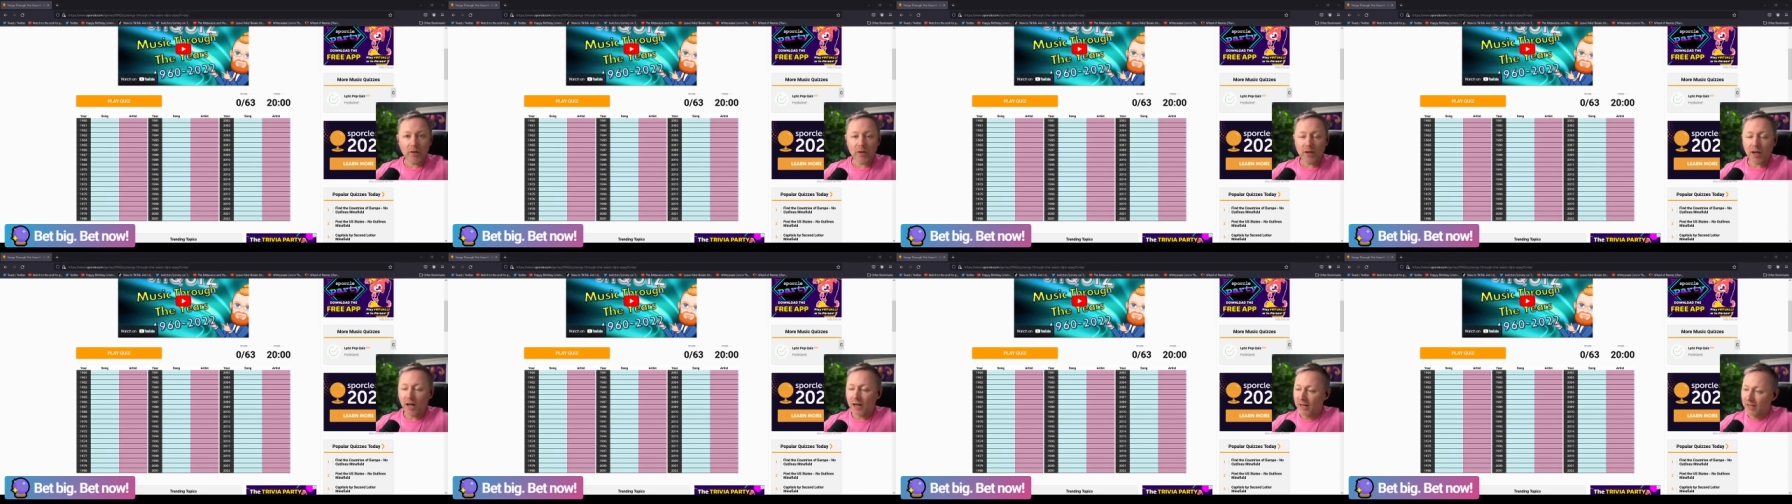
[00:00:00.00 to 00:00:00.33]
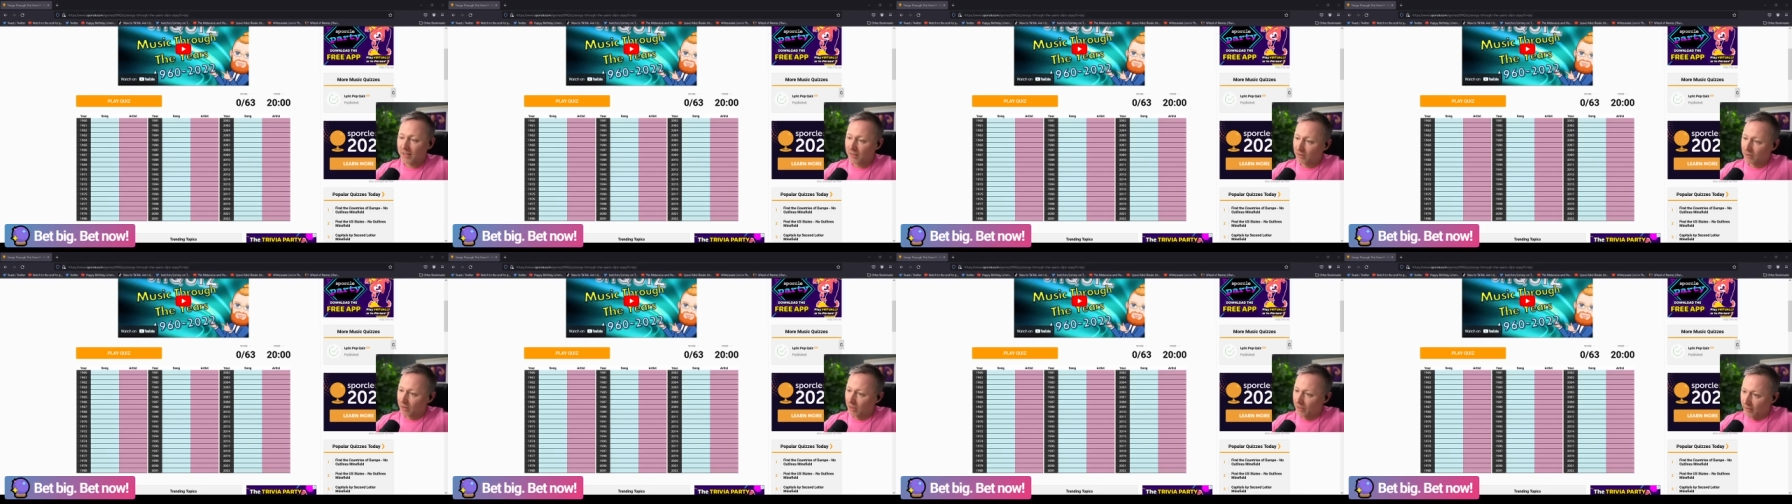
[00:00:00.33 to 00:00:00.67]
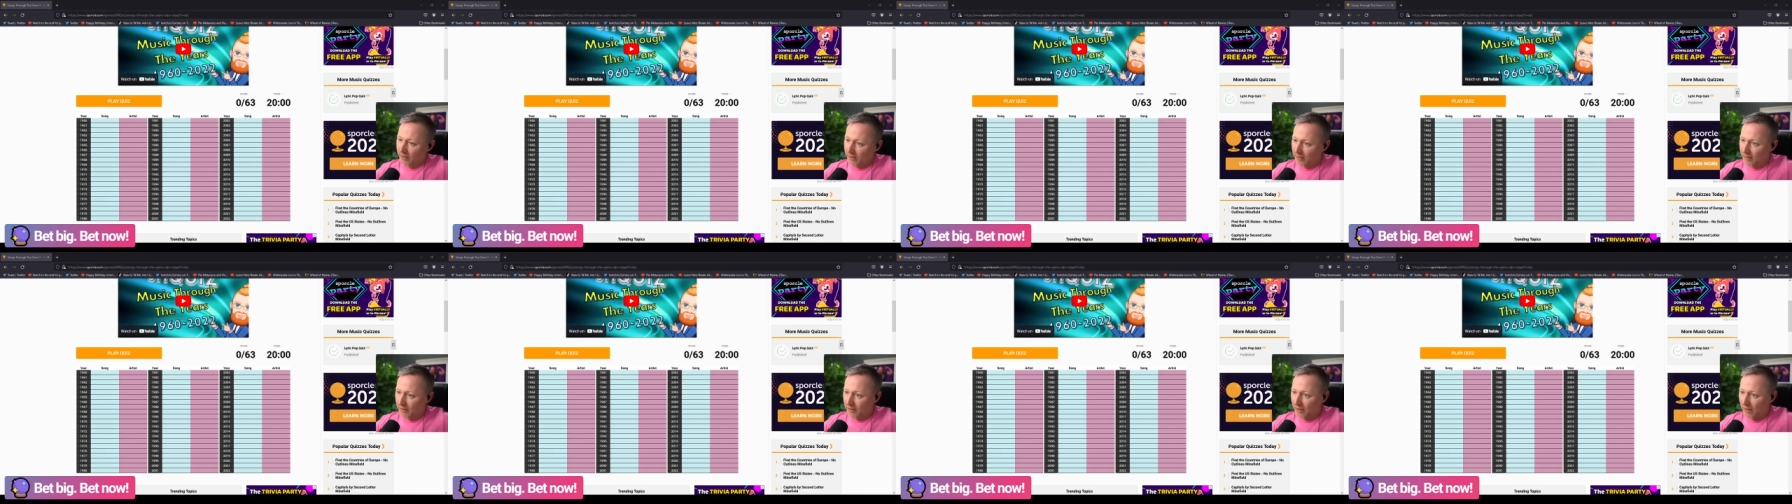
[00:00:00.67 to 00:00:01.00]
and then you're like,
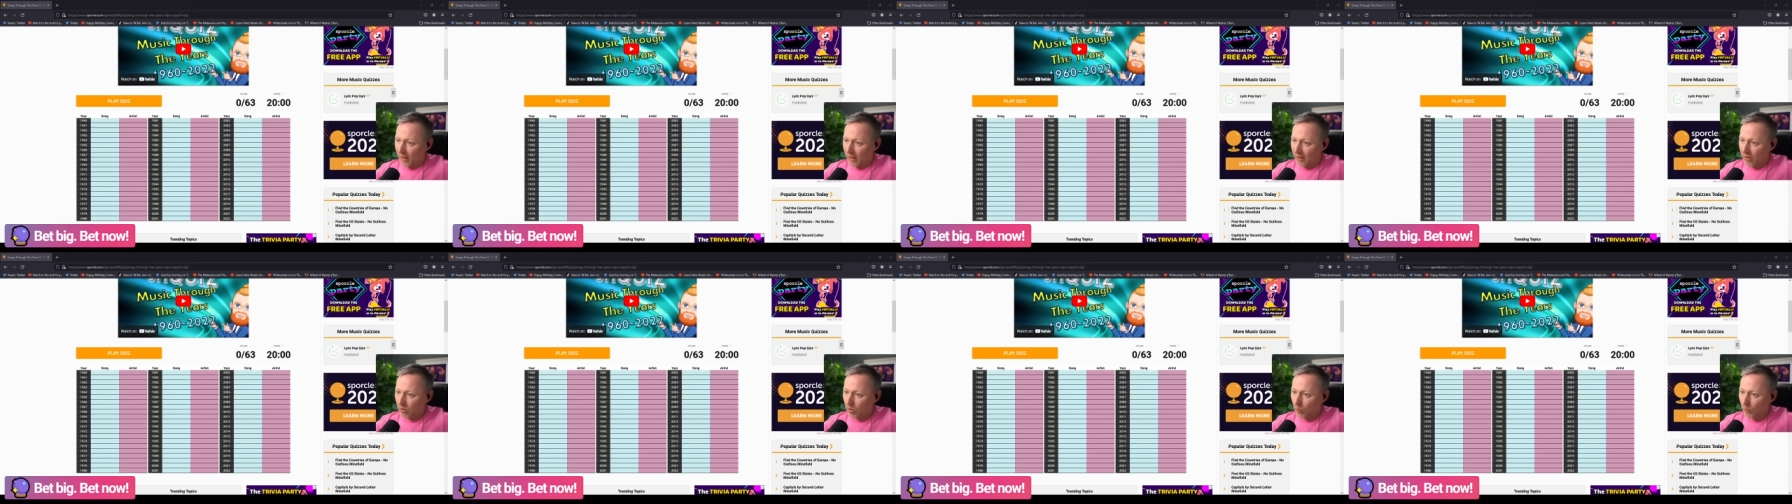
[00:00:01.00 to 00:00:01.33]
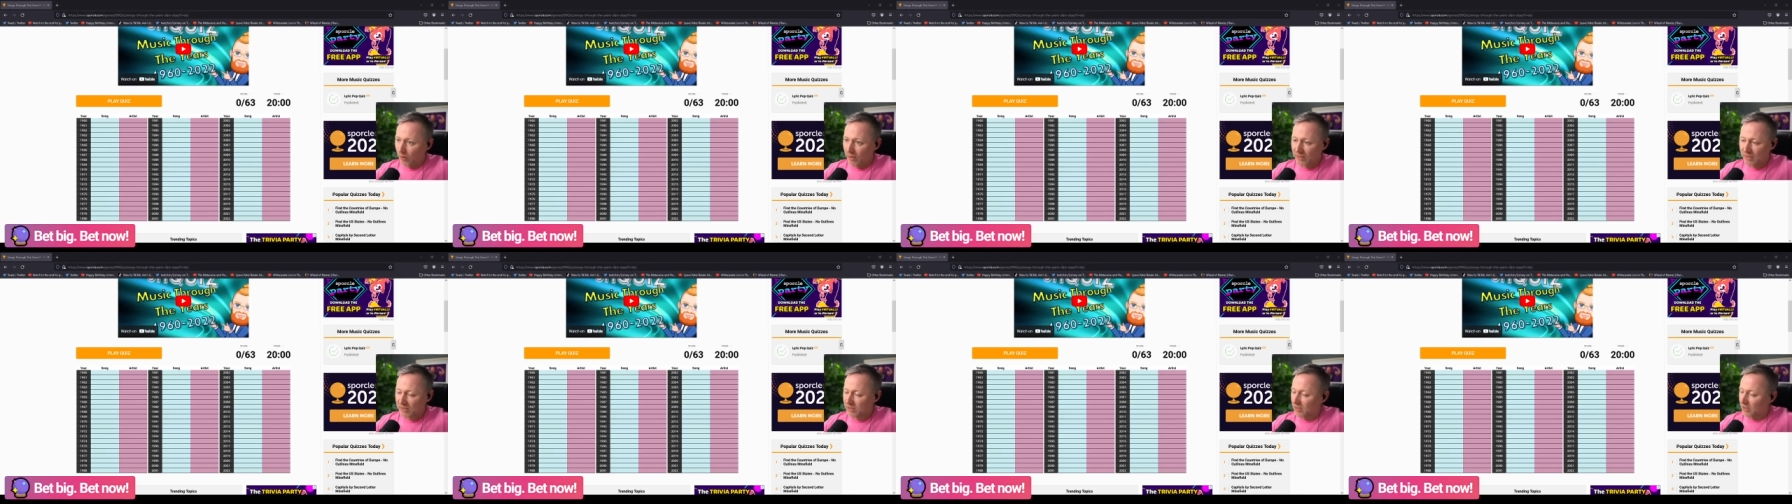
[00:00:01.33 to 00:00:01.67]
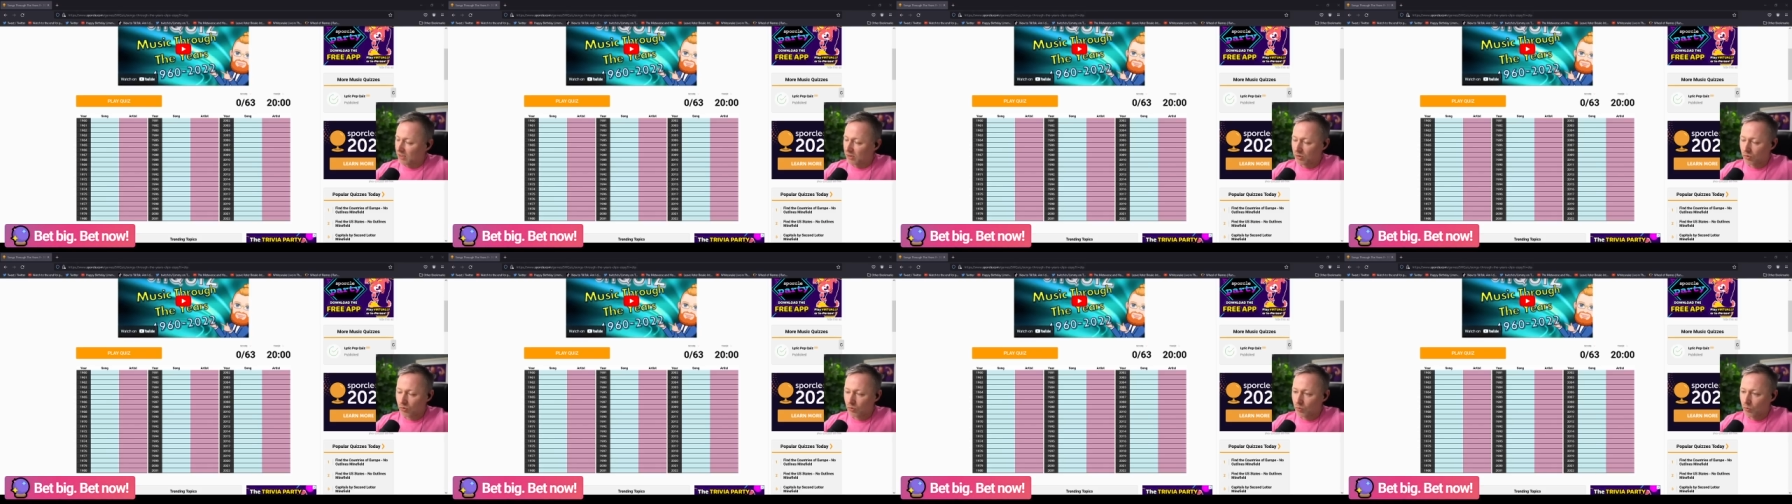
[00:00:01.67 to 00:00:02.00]
I know he does it,
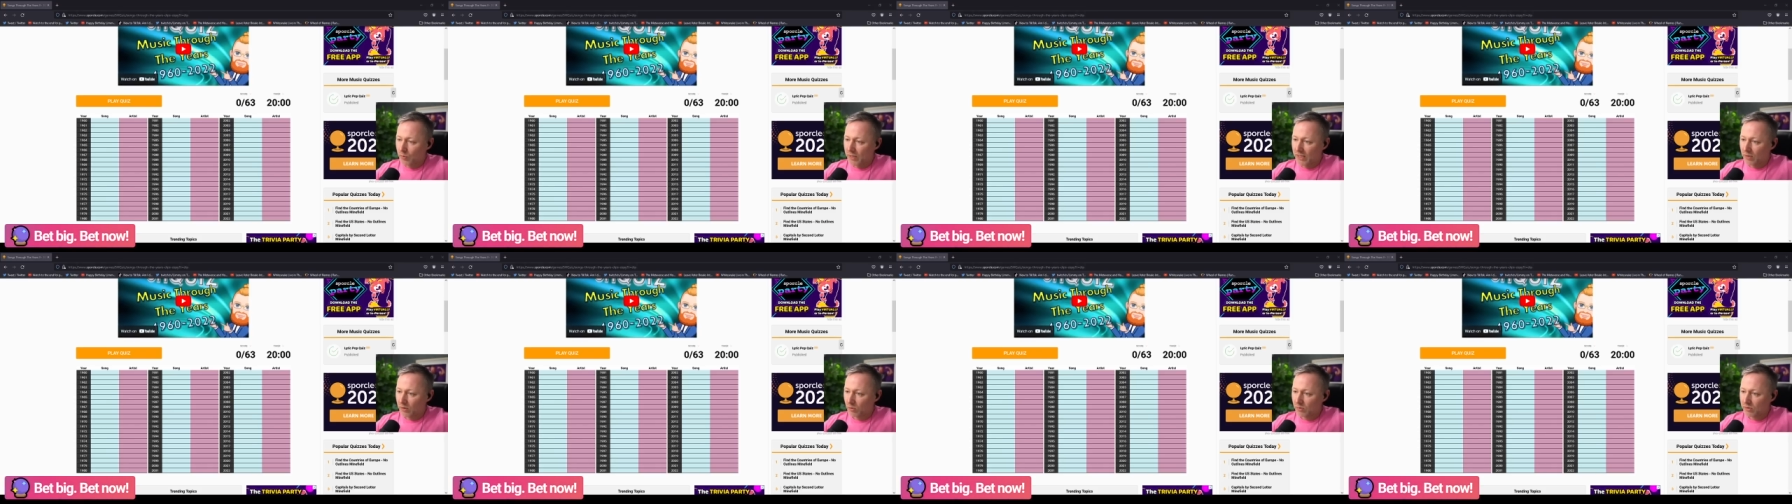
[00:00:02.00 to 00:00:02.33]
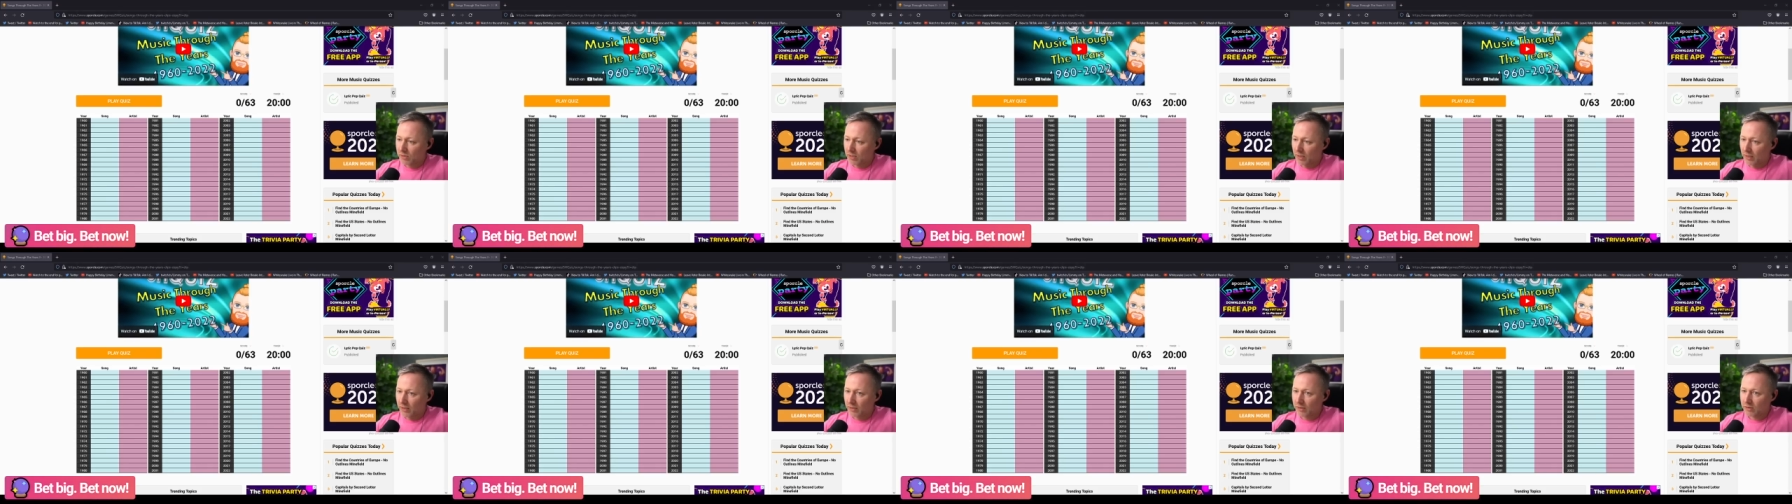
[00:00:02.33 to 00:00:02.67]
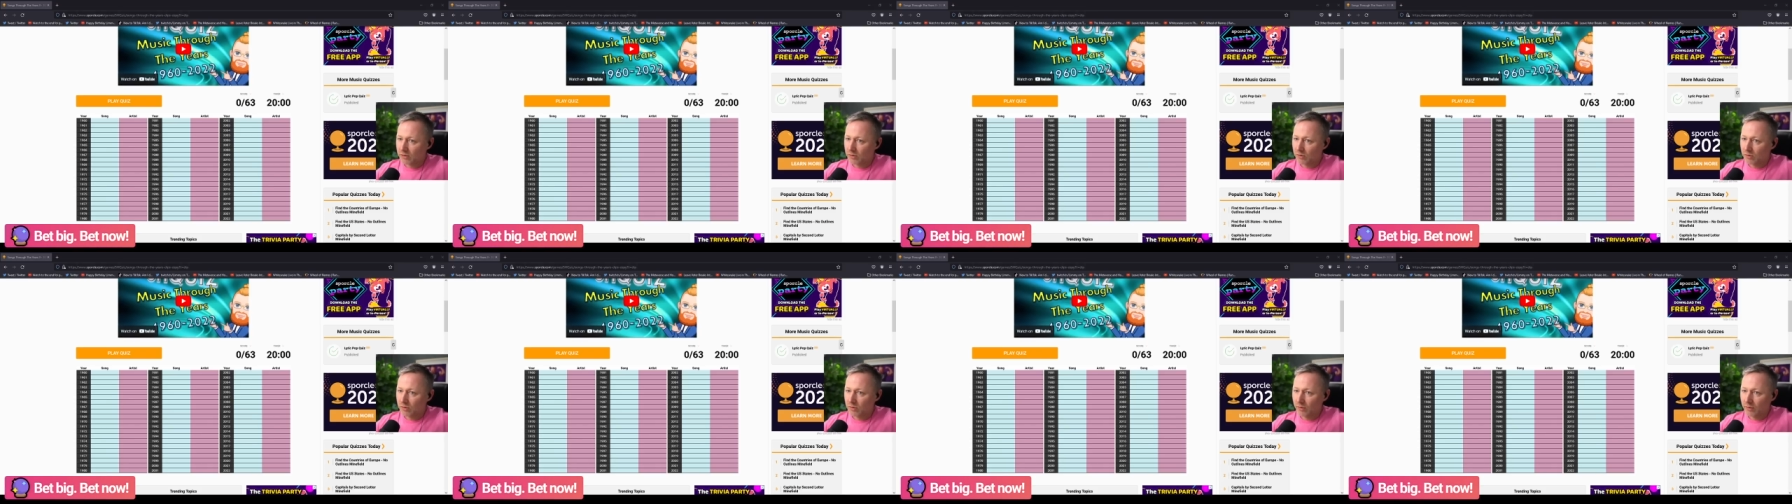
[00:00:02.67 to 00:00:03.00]
there's no way he knows that. He's
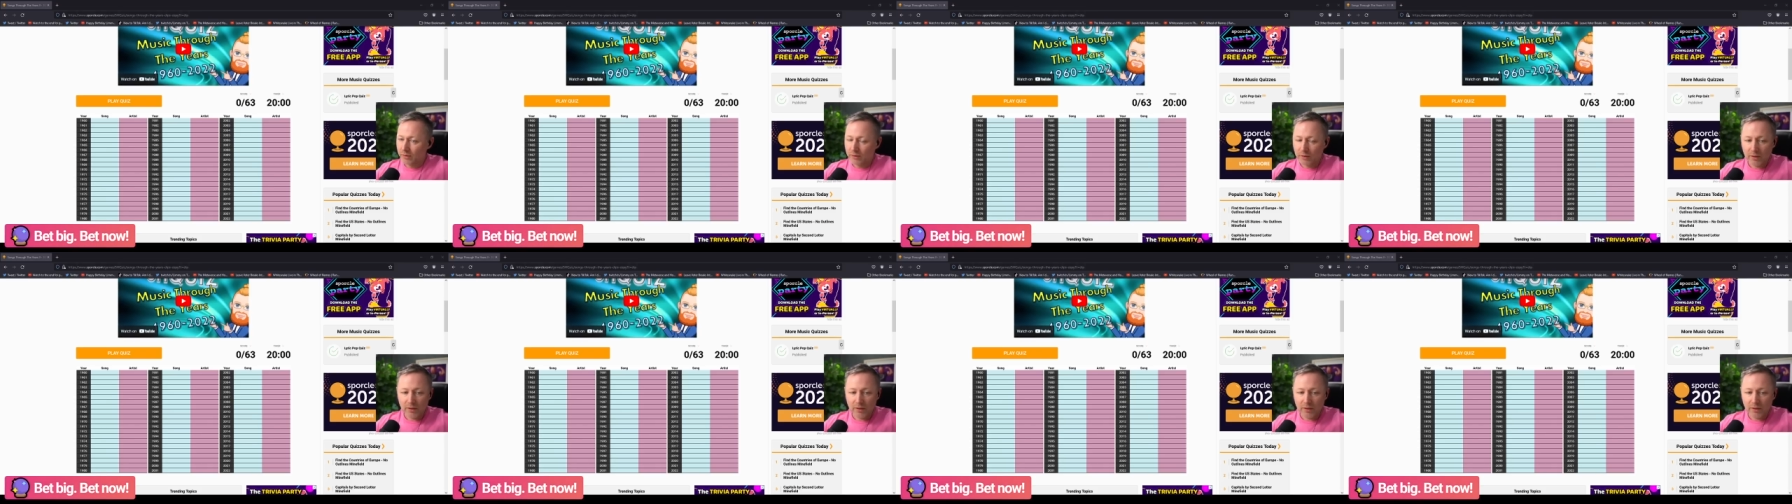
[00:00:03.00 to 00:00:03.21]
like, no.